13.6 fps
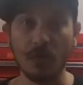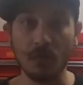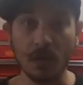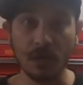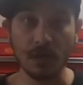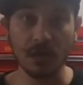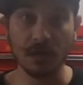
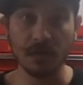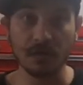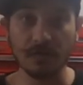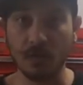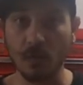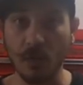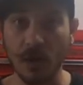work,
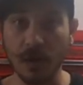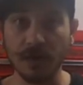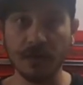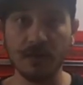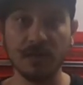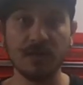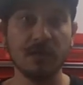for one.
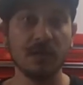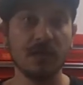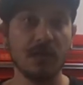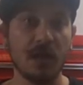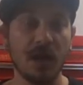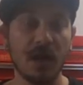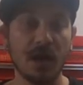
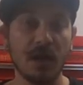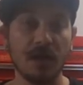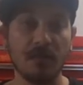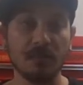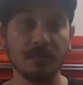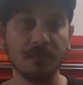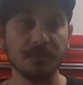
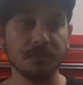Um,